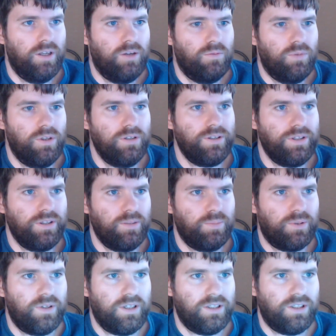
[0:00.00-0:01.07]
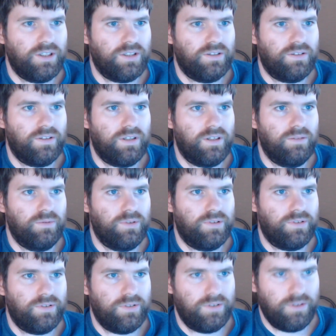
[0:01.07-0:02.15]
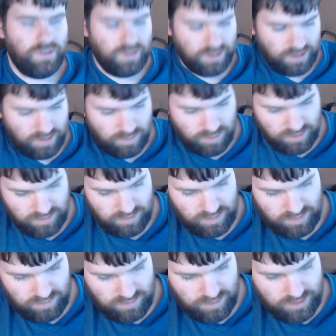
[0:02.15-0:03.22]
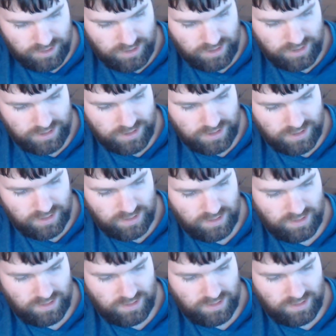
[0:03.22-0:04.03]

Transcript: the project that I was talking about originally.